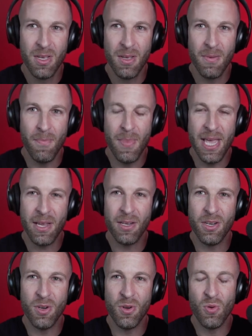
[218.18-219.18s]
make
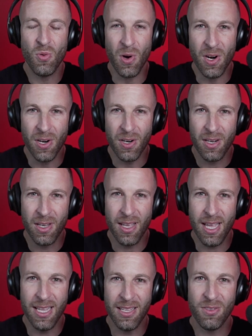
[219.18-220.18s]
new work mm.
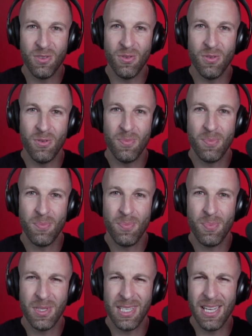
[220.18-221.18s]
and to
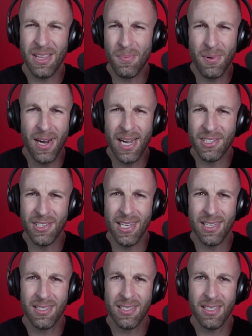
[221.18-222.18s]
put together
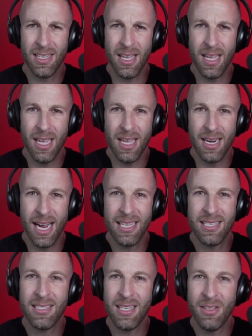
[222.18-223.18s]
projects. And I
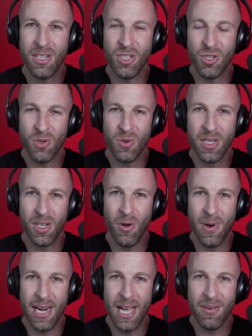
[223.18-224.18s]
still enjoyed
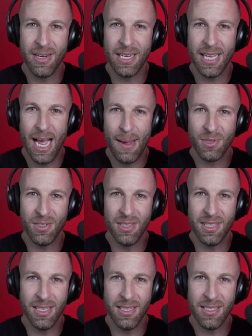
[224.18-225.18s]
going out and capturing
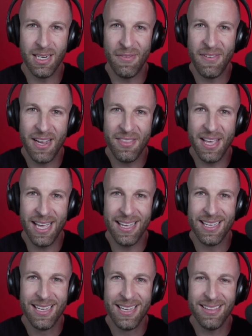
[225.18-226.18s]
things. And I found that
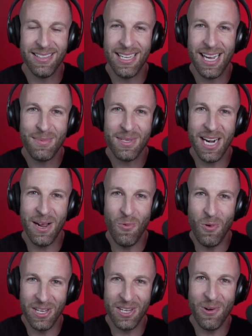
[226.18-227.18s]
the times that I
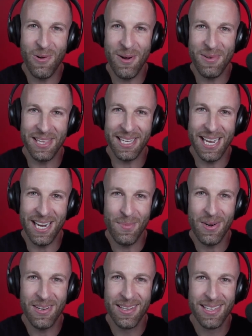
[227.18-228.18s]
wouldn't go out with a camera.